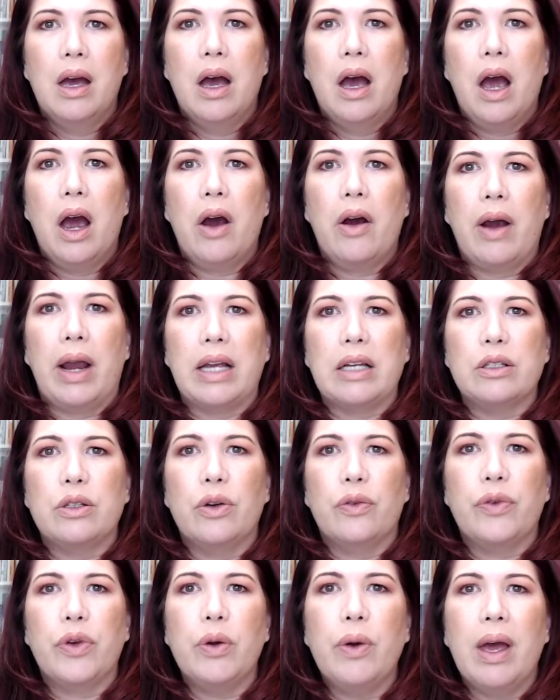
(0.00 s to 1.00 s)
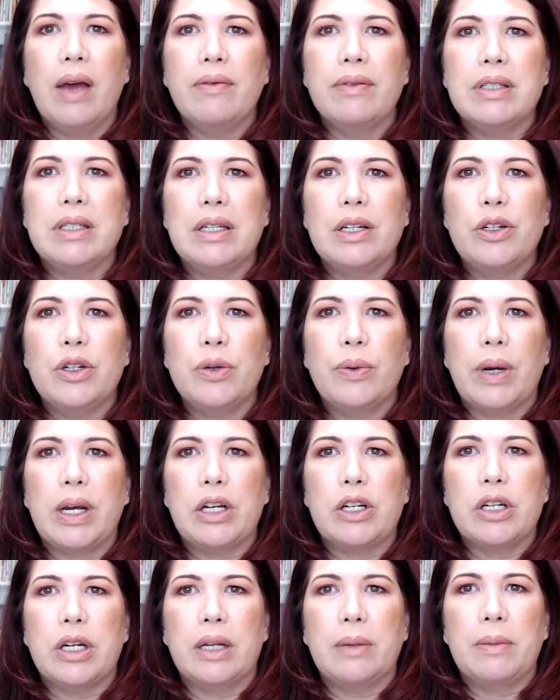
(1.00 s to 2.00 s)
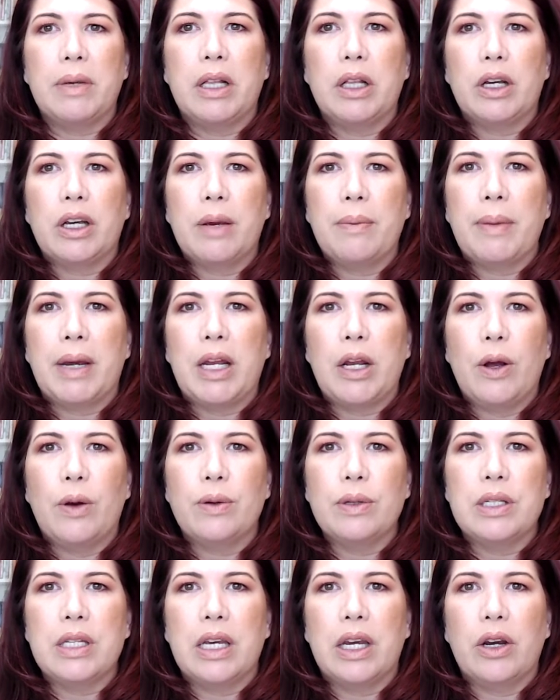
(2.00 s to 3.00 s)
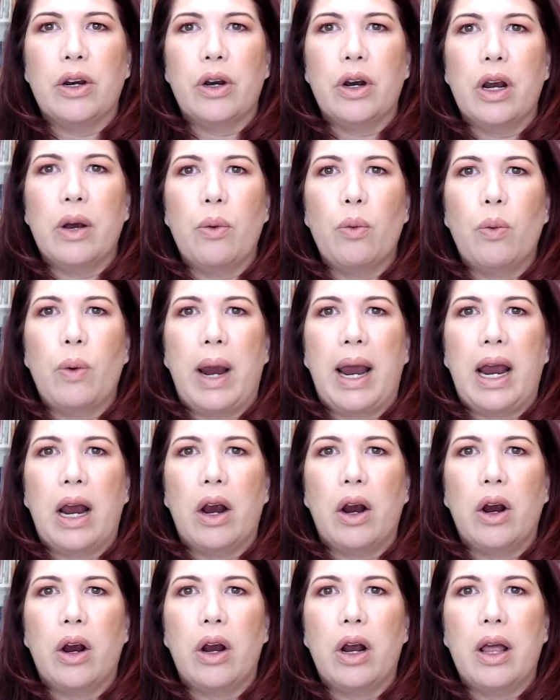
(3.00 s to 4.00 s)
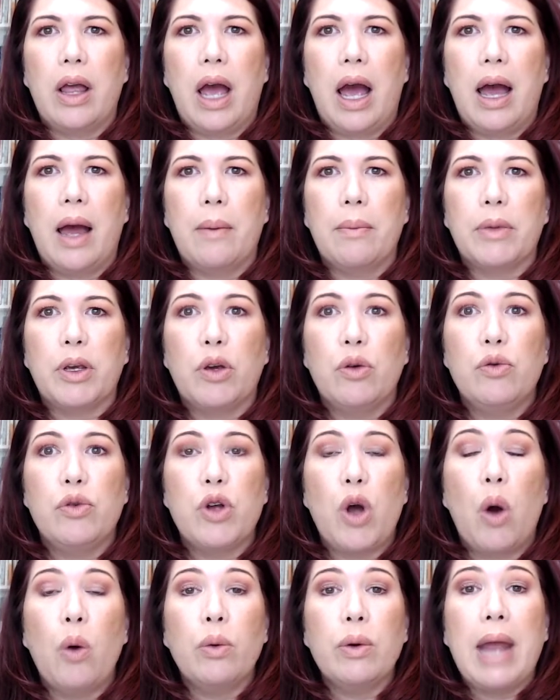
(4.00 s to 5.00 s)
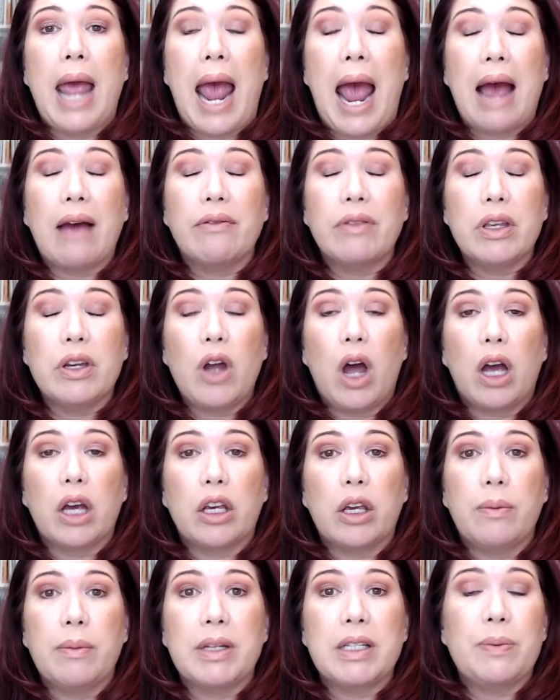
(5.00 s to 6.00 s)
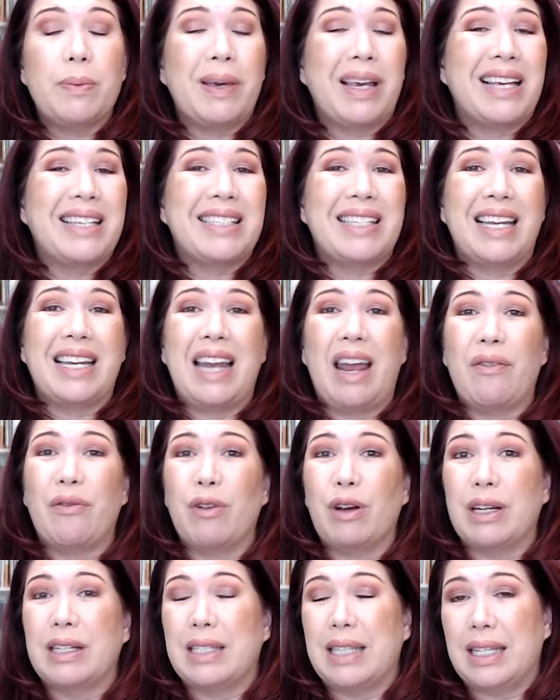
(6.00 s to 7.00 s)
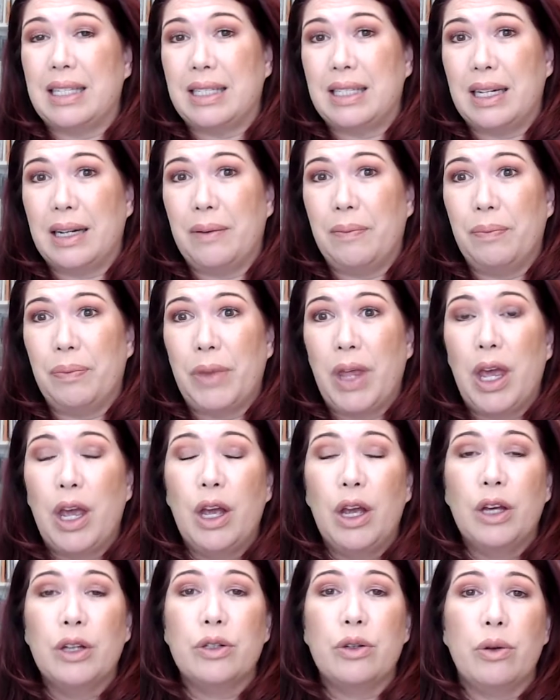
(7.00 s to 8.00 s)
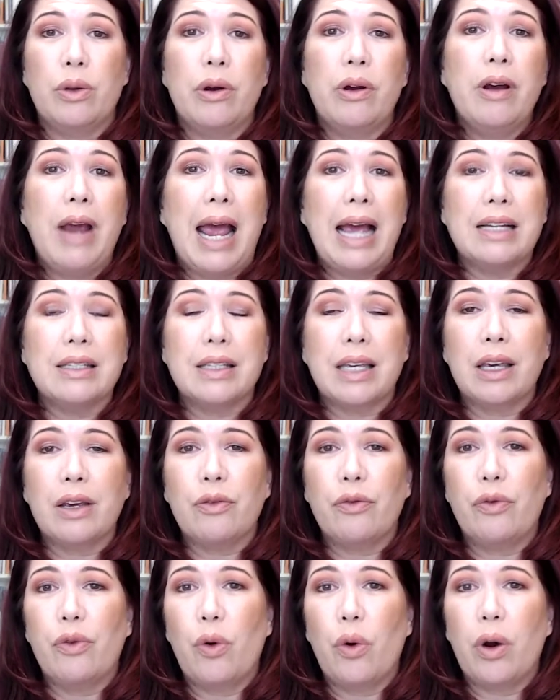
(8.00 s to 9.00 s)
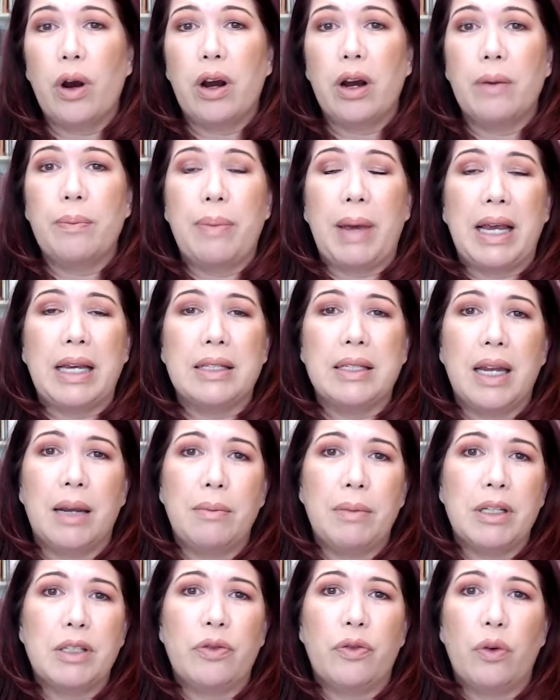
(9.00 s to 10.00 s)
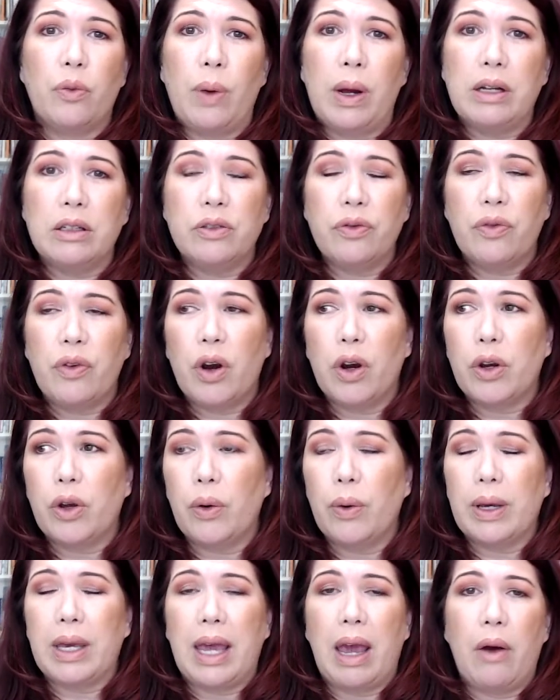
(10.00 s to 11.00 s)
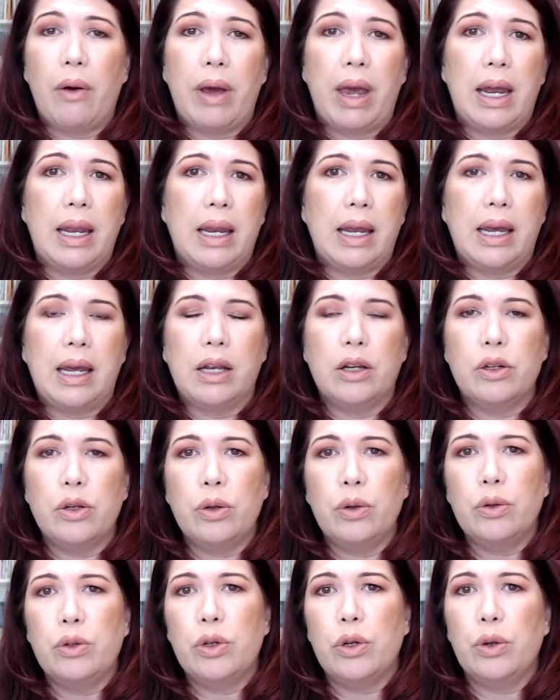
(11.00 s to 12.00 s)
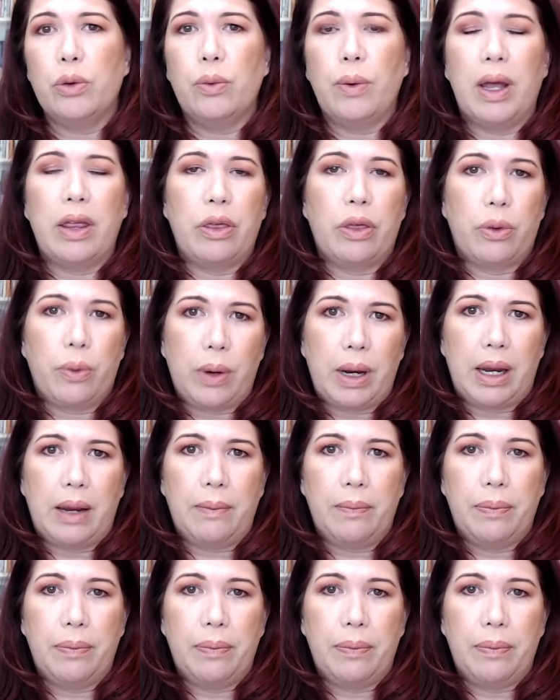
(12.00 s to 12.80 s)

All right, so if you have a situation, let me look at my notes here, where you don't have the documents because they never existed. So they're asking for bank statements for Wells Fargo account ending in 2213.